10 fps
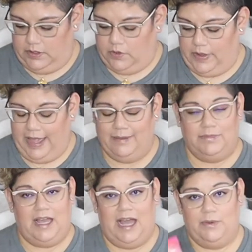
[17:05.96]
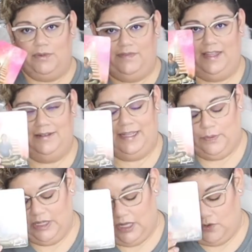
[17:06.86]
Okay, the Hierophant, here
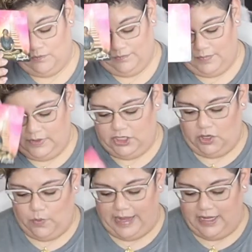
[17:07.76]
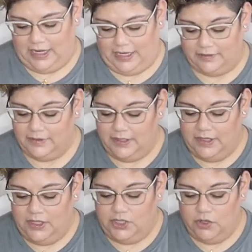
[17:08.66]
we go. Your
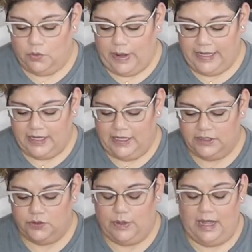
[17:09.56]
awakening to a